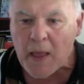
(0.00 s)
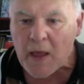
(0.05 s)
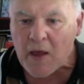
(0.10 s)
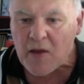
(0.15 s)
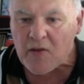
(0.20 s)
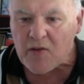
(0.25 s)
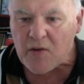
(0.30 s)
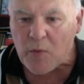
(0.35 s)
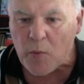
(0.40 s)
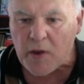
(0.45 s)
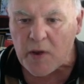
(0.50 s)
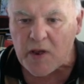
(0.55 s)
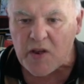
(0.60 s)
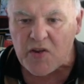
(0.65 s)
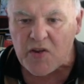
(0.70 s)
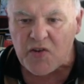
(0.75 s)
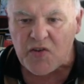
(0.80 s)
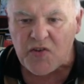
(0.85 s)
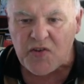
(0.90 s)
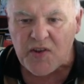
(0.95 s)
So we can
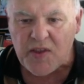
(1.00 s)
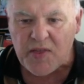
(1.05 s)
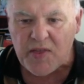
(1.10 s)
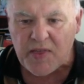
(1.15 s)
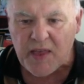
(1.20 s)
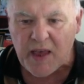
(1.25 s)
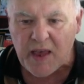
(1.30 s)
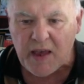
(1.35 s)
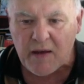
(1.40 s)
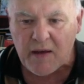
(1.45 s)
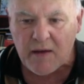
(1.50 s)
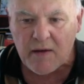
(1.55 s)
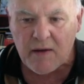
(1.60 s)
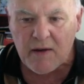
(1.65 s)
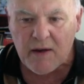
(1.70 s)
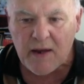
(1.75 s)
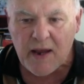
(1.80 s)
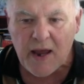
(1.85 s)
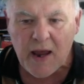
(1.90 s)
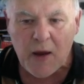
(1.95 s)
just sit there
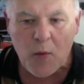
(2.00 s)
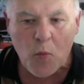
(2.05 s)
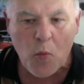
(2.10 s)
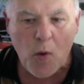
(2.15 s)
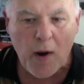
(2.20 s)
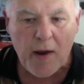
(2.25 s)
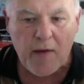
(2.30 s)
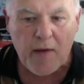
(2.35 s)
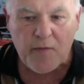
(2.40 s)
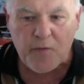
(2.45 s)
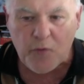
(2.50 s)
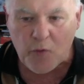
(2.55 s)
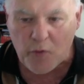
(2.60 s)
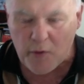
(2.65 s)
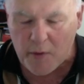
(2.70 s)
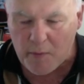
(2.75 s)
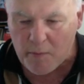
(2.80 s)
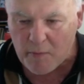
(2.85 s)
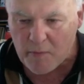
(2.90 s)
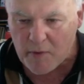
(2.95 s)
and wait for
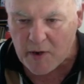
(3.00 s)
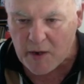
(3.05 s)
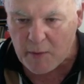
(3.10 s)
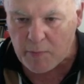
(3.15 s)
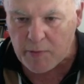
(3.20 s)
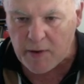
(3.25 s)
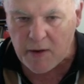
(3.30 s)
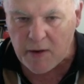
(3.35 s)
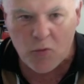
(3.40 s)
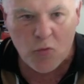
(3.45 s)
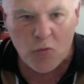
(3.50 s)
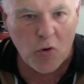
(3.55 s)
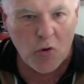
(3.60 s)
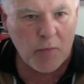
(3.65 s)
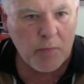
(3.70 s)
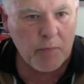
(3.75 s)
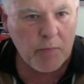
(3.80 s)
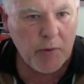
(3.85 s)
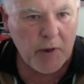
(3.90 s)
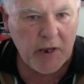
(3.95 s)
him. He played rook
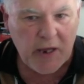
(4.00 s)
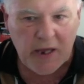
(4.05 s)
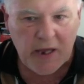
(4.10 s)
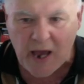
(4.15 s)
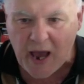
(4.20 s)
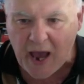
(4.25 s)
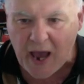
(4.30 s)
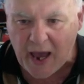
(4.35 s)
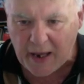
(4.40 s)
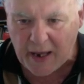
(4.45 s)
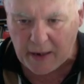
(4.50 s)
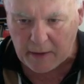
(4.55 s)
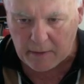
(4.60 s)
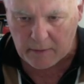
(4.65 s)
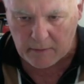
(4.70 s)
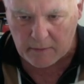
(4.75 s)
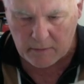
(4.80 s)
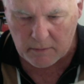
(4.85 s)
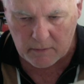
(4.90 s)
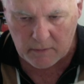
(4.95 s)
b8.
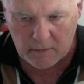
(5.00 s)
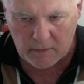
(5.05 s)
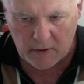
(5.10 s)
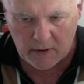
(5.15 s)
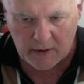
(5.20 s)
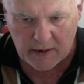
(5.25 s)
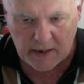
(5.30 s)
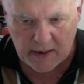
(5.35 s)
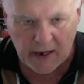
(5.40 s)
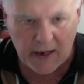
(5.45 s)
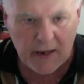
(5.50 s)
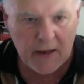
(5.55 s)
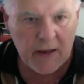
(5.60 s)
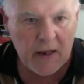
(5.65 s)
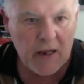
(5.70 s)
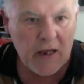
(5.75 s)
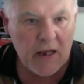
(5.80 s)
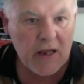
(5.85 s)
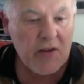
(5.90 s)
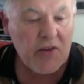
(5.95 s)
Okay,
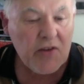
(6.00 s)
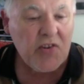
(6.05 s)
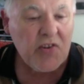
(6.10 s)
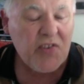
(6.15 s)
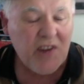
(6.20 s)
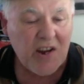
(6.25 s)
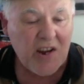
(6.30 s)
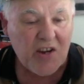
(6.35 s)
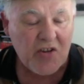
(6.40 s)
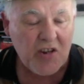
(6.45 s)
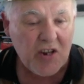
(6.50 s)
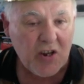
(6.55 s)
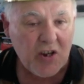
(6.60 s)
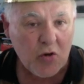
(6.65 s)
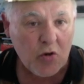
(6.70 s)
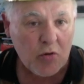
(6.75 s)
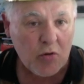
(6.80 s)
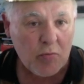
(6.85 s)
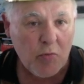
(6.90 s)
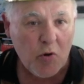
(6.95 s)
this is actually a
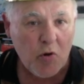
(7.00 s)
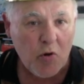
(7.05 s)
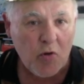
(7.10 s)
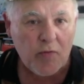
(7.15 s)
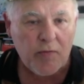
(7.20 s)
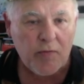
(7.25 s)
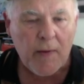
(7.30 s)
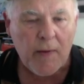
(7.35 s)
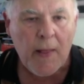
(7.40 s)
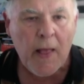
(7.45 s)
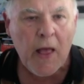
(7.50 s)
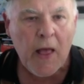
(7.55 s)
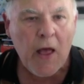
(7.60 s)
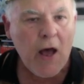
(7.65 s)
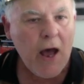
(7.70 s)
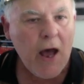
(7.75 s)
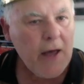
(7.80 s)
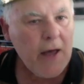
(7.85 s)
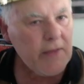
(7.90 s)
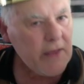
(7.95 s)
good move.
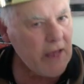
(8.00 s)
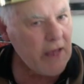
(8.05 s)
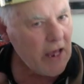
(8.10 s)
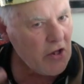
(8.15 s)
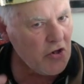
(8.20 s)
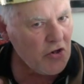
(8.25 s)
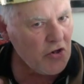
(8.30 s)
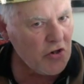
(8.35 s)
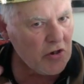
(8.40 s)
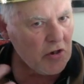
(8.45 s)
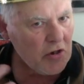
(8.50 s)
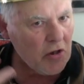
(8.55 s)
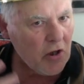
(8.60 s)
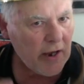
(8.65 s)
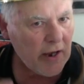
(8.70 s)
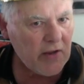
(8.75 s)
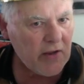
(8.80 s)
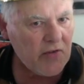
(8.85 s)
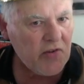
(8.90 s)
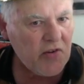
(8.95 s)
The engine
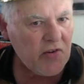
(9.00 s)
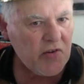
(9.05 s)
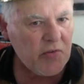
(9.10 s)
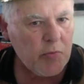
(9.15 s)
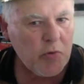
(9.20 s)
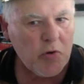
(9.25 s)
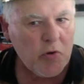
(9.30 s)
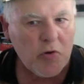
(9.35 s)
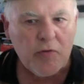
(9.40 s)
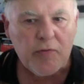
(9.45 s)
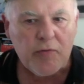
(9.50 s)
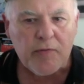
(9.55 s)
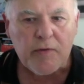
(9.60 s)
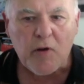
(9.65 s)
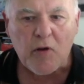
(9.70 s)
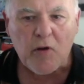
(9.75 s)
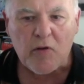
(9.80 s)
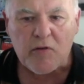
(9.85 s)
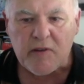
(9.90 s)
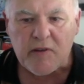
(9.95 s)
likes this move, and
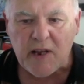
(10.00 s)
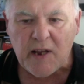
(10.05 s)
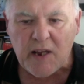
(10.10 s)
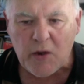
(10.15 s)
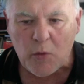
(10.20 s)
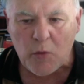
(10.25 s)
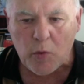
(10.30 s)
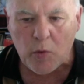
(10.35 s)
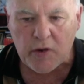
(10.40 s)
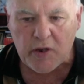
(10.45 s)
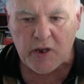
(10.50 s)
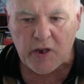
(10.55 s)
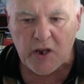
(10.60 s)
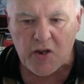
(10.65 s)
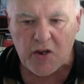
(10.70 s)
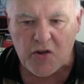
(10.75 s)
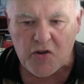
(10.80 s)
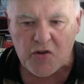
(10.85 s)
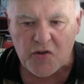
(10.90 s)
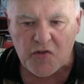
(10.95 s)
I'll tell you what the
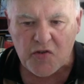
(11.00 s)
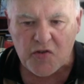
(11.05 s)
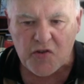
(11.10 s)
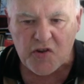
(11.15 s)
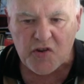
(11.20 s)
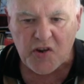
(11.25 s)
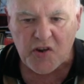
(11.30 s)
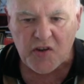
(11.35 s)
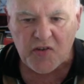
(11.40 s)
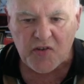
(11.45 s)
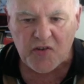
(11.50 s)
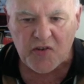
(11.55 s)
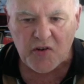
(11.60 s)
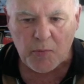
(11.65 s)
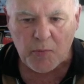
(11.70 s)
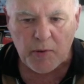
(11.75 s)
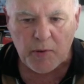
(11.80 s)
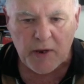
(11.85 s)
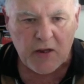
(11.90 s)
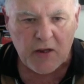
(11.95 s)
engine suggests. I
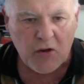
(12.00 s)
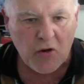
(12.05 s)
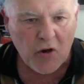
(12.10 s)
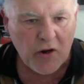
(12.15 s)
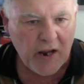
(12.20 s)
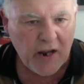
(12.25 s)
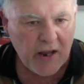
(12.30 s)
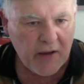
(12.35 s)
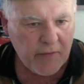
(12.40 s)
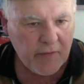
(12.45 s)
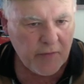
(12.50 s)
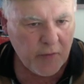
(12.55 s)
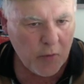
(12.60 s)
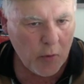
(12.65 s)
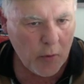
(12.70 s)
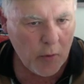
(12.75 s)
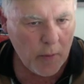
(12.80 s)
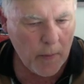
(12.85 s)
played knight a4,